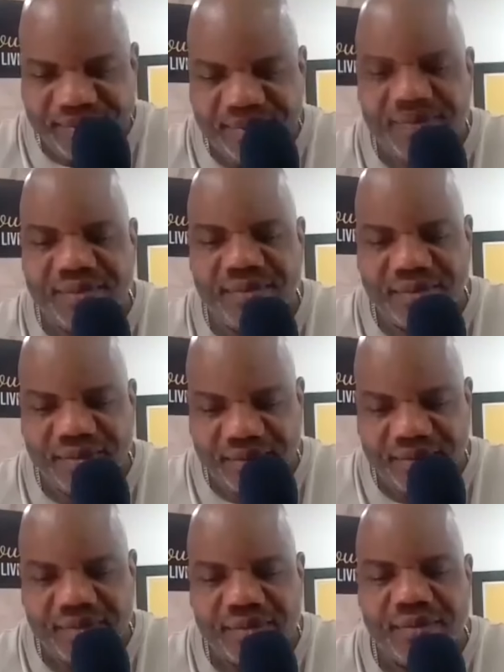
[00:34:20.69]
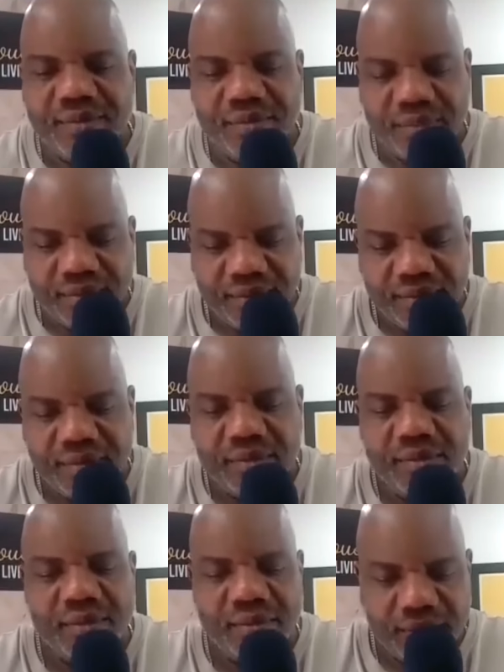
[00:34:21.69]
but
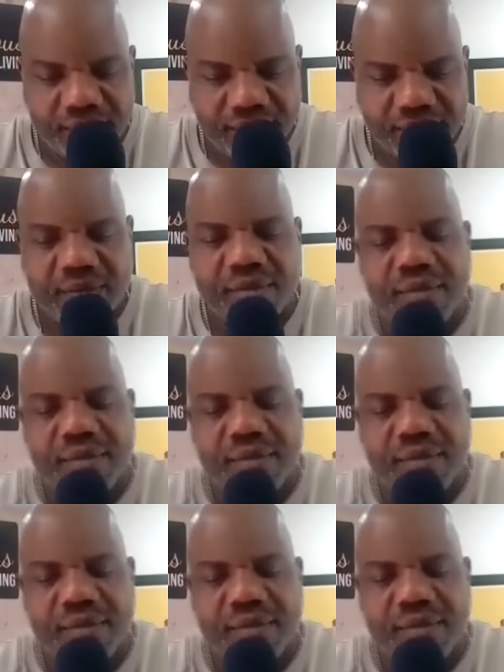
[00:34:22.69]
if you start to